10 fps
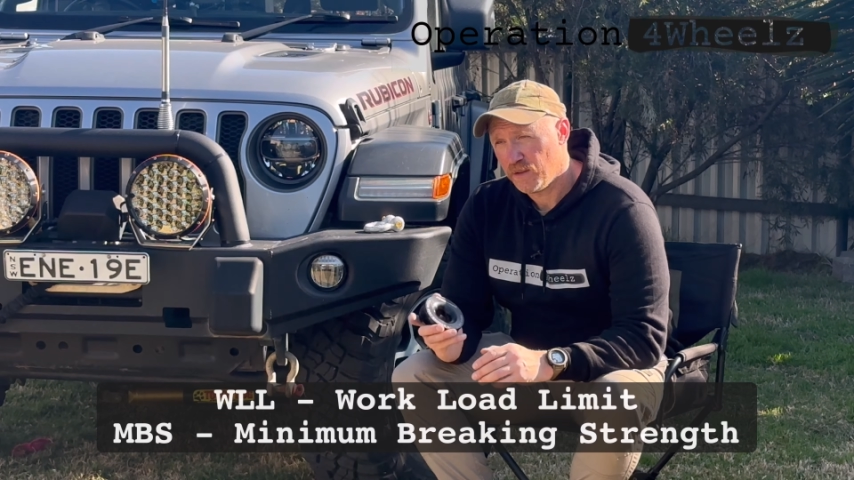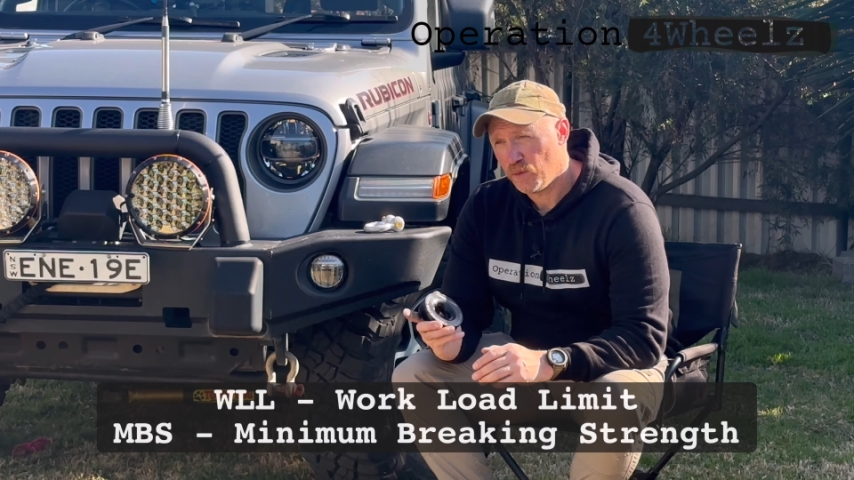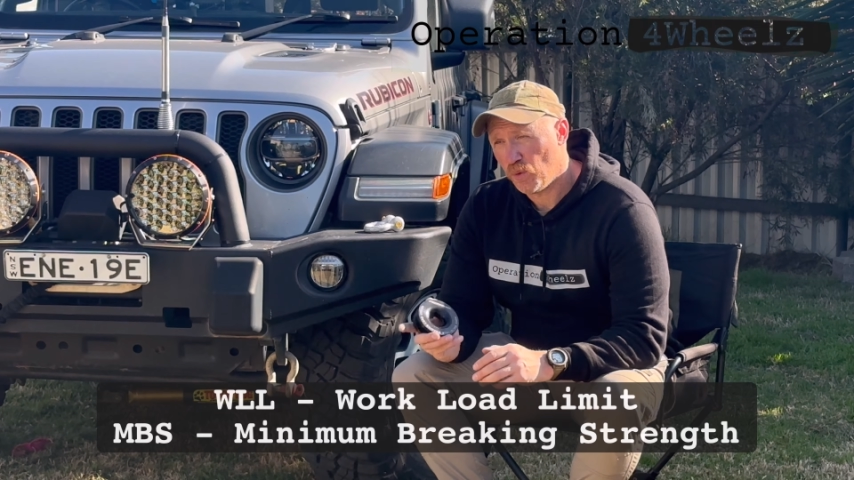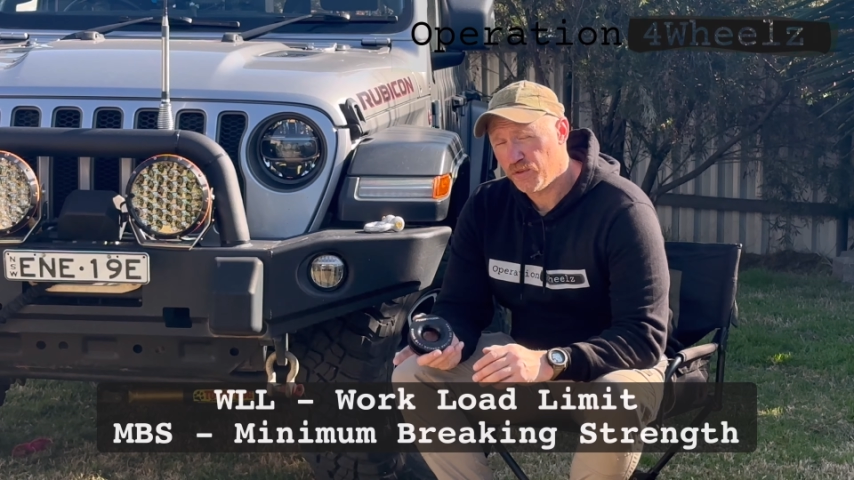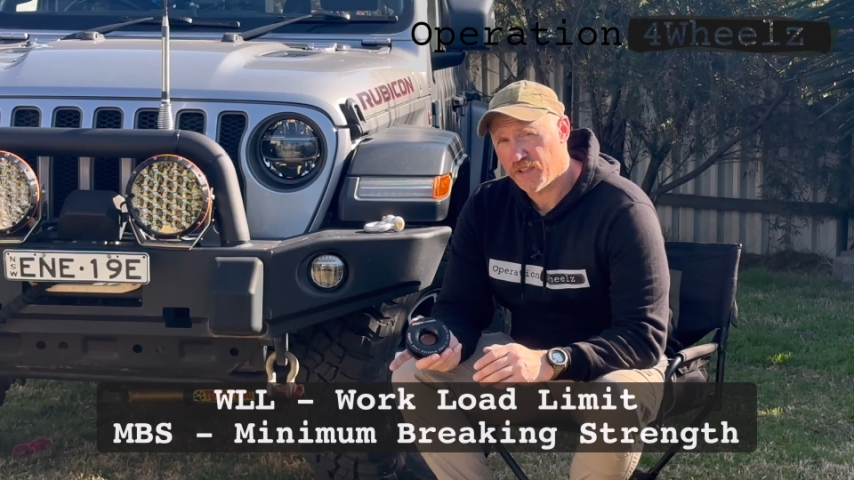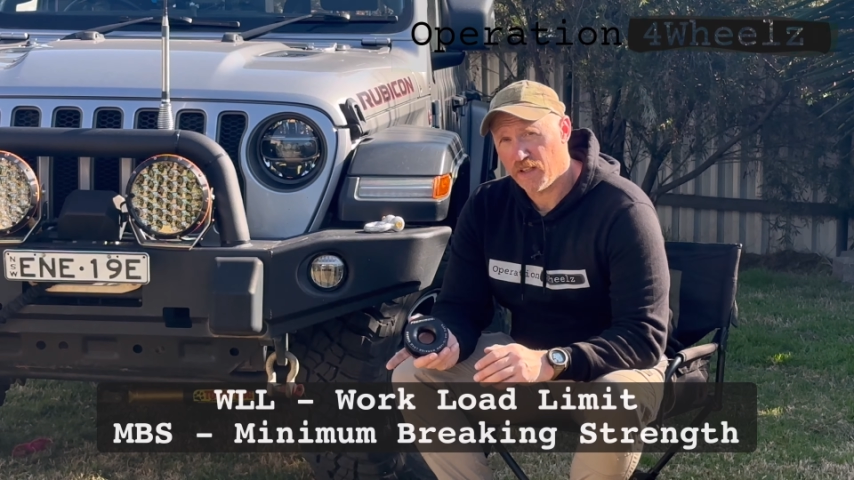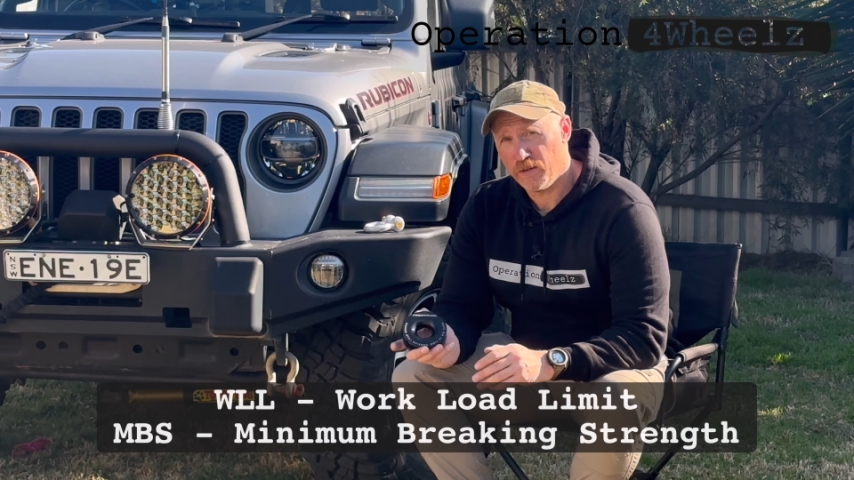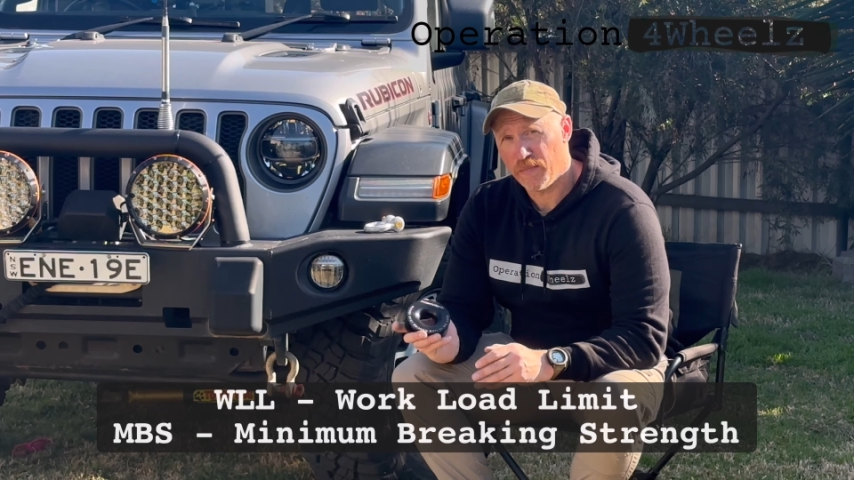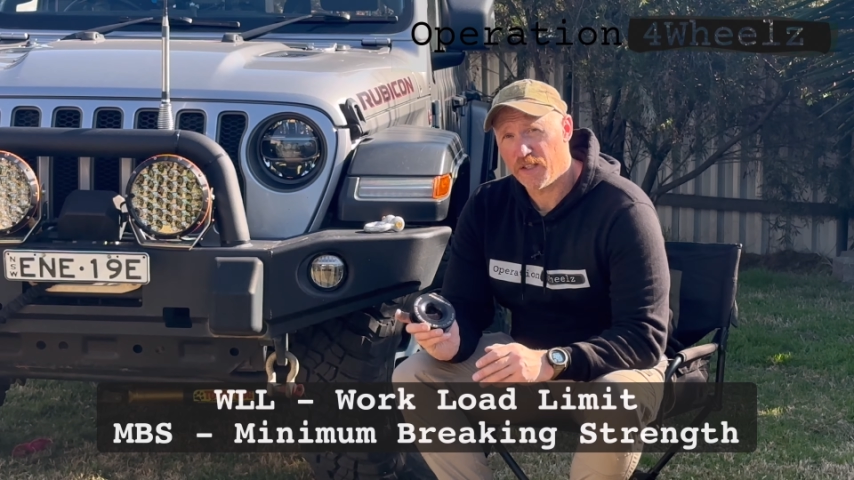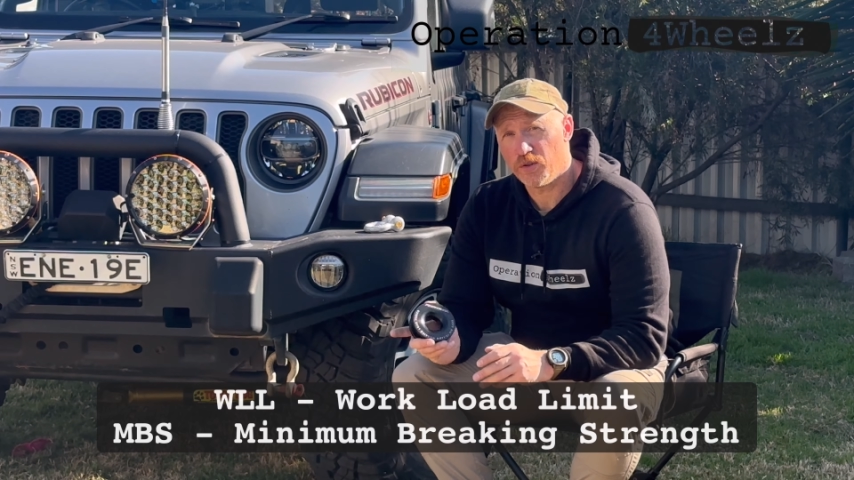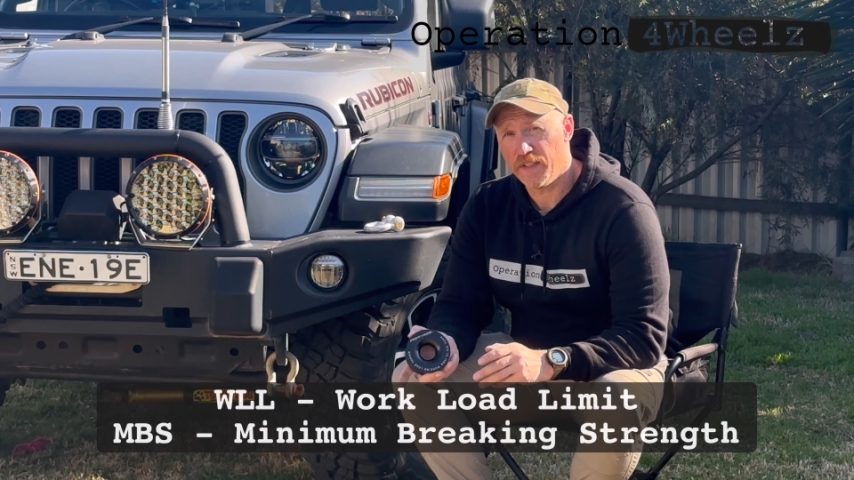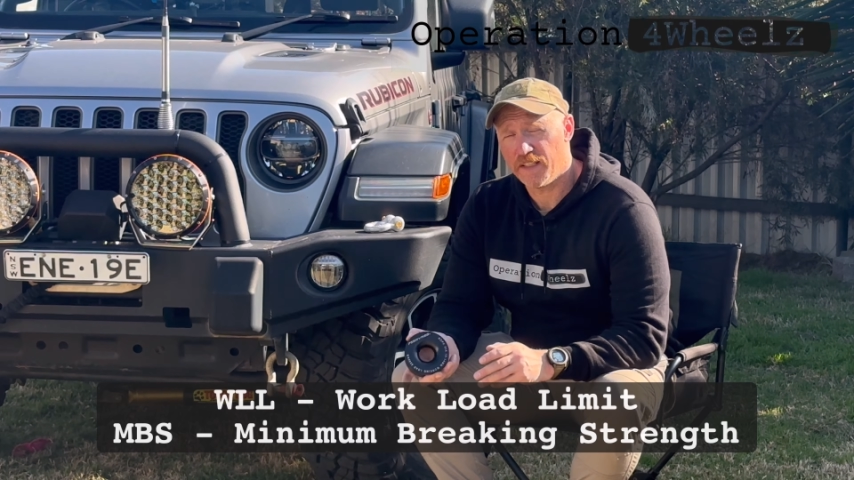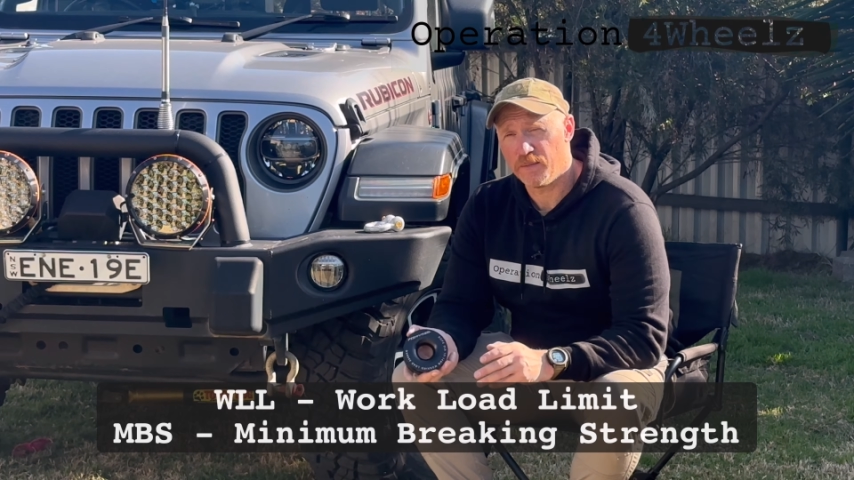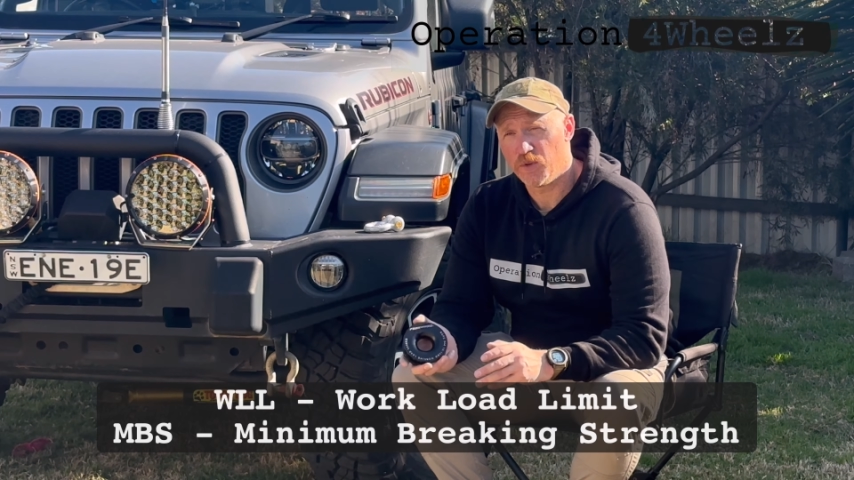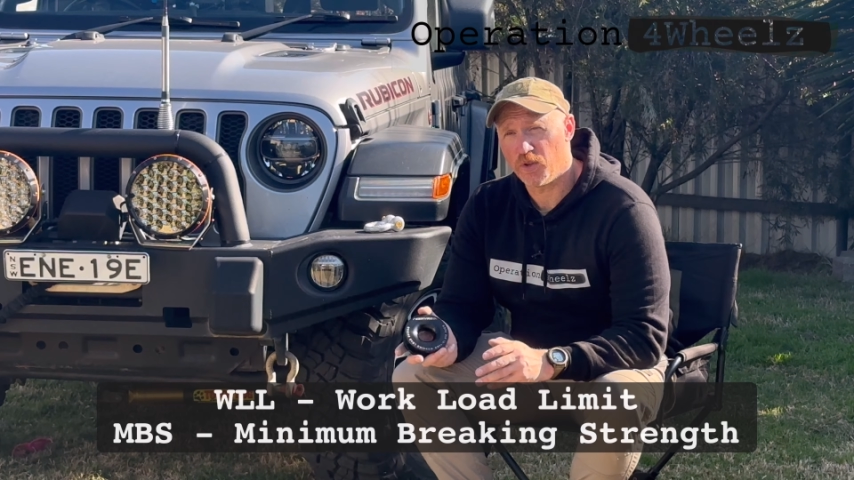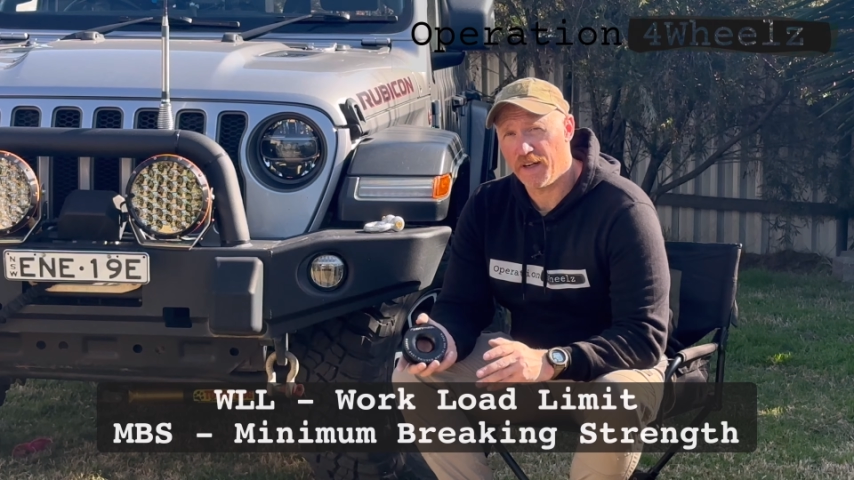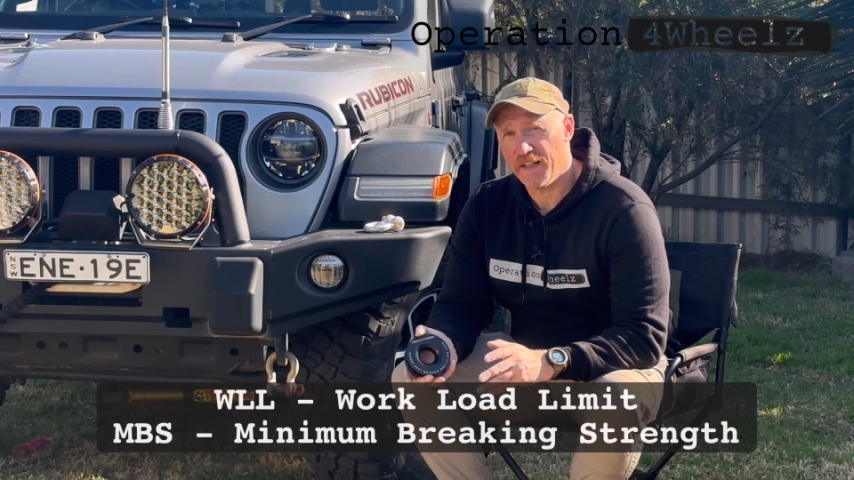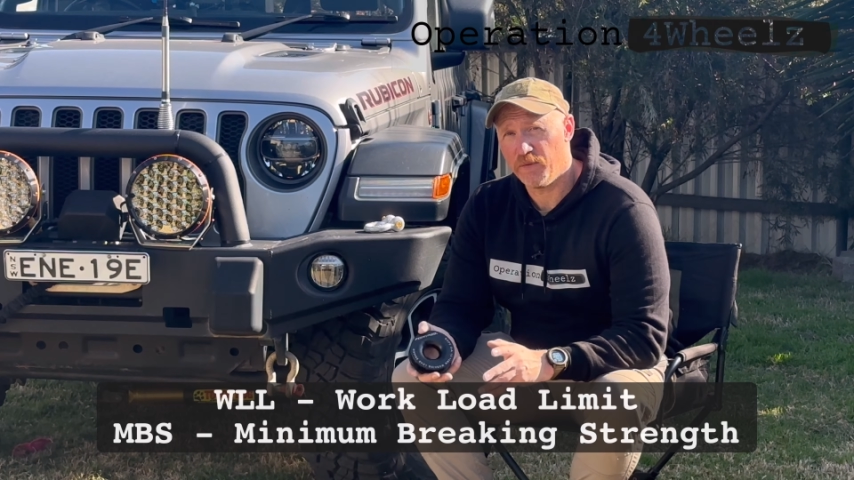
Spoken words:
Also, make sure you get some training